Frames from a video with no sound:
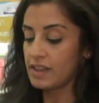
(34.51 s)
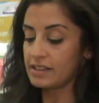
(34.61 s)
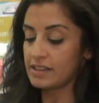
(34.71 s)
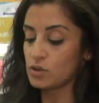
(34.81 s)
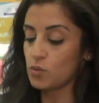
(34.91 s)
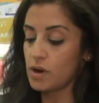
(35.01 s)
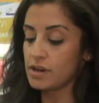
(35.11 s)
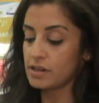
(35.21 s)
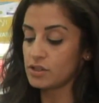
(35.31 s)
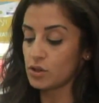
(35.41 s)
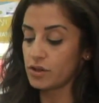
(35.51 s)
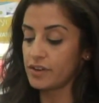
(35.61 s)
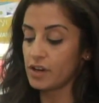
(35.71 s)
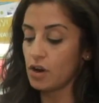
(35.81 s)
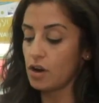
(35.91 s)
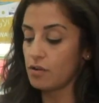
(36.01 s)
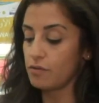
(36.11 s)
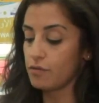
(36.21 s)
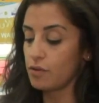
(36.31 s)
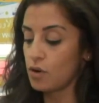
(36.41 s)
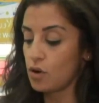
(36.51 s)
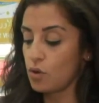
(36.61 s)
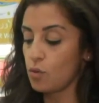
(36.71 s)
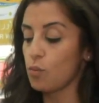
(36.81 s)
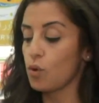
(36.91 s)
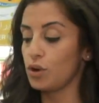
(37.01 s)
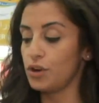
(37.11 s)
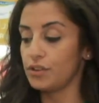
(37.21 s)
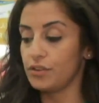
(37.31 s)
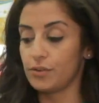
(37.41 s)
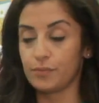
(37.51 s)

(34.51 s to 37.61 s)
That is one serving of walnut.